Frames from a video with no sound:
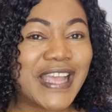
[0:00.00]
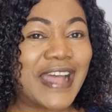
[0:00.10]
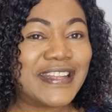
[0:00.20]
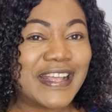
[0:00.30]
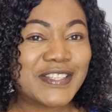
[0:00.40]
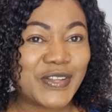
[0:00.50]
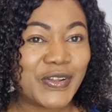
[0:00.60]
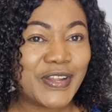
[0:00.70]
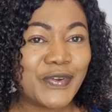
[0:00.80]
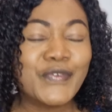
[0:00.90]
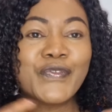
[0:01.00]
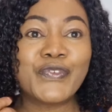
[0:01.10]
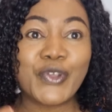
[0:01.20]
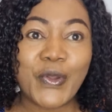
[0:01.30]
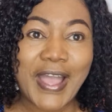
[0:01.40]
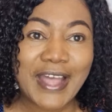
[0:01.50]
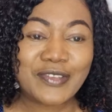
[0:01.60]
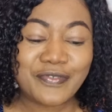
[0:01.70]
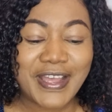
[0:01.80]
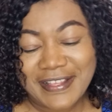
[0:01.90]
Adas Corner, for your
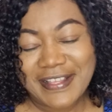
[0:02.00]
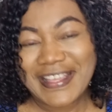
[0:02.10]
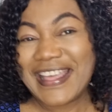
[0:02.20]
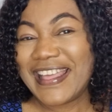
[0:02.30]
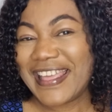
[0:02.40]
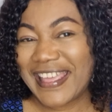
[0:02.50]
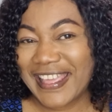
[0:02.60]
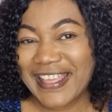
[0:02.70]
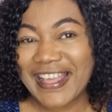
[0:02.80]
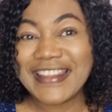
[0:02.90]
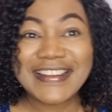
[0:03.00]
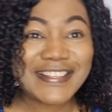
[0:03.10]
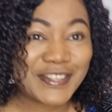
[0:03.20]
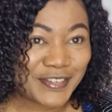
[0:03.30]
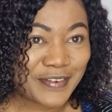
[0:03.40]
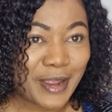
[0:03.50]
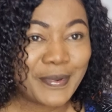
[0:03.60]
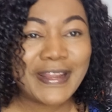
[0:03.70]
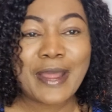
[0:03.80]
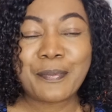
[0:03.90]
advice. Another
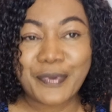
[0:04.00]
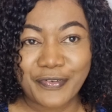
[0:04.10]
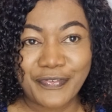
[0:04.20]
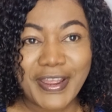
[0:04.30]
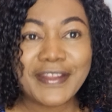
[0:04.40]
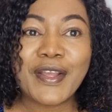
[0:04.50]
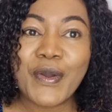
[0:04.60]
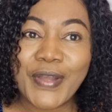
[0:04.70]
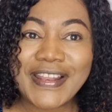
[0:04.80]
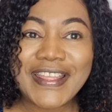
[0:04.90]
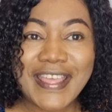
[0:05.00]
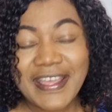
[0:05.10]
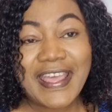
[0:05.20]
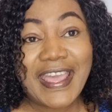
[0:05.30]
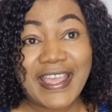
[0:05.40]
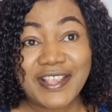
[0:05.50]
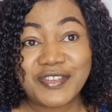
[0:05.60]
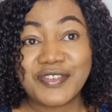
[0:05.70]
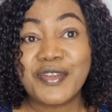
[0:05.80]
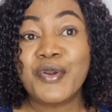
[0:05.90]
subscriber that prefer the coily hair
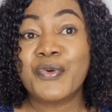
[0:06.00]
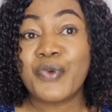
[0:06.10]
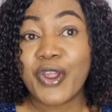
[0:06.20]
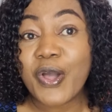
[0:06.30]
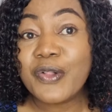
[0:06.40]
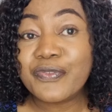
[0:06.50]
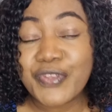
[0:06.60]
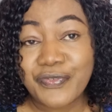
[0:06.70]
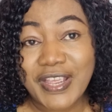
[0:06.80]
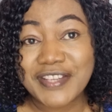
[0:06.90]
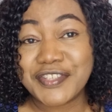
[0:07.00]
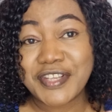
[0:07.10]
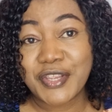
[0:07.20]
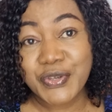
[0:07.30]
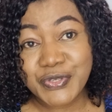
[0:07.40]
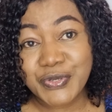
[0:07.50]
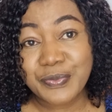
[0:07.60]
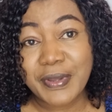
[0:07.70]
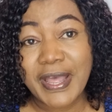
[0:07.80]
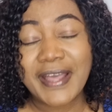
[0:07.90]
is Royal Vivian. She's a
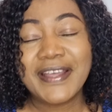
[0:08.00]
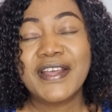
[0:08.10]
YouTuber.